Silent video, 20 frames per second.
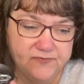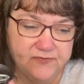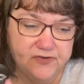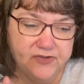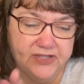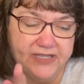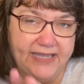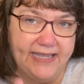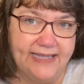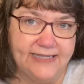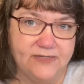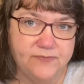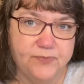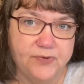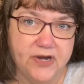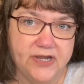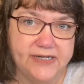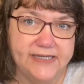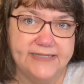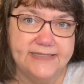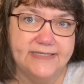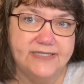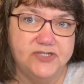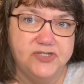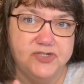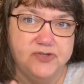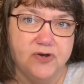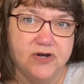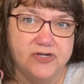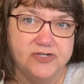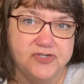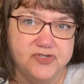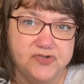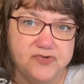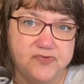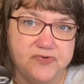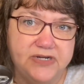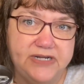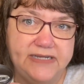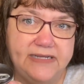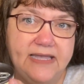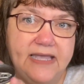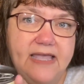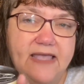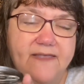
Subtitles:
for the canned products that you are storing.